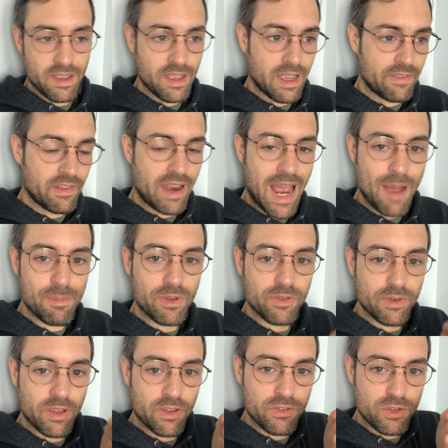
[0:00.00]
And that happens
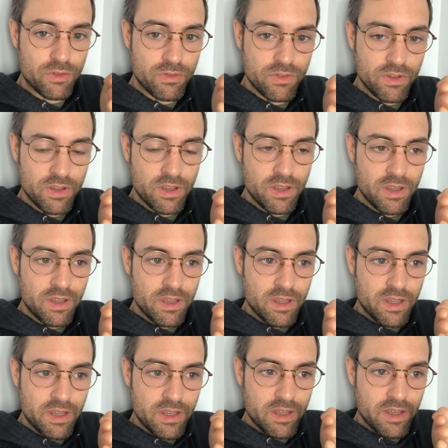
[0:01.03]
because
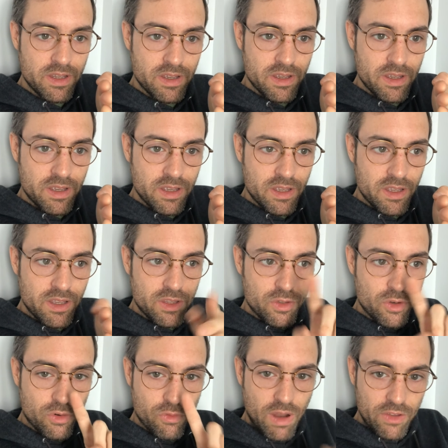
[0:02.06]

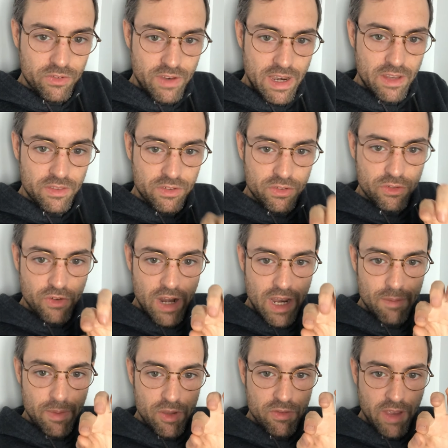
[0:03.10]
you're resonating the string,
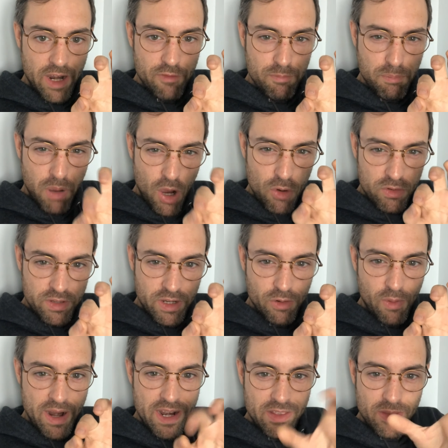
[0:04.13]
but you've kind of poked it
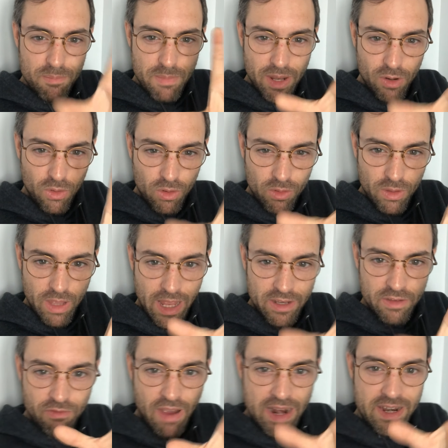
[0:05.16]
right in the middle and
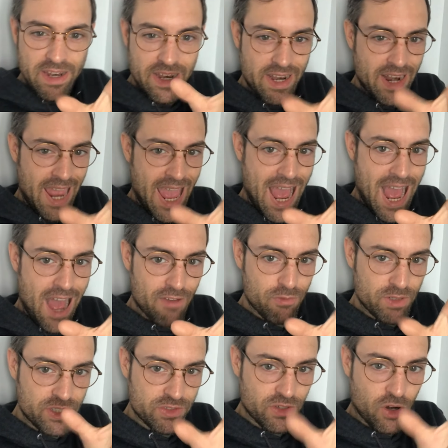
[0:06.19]
divided it in half,
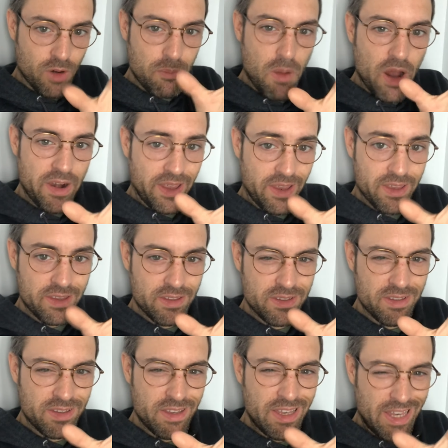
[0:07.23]
which is a harmonic
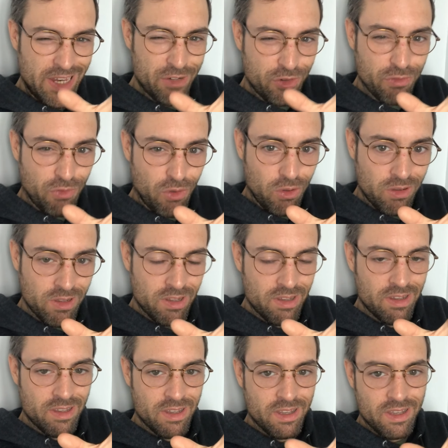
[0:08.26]
interval.
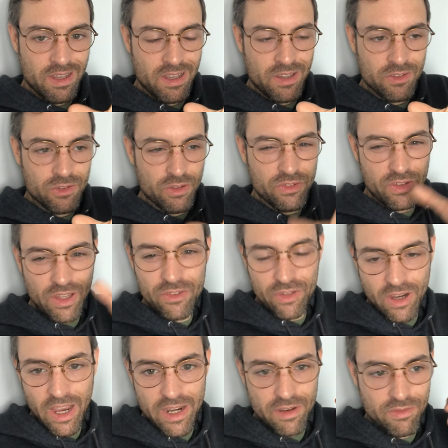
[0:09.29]
So it's a
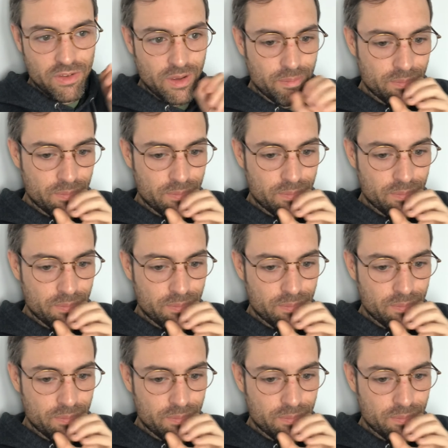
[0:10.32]
kind of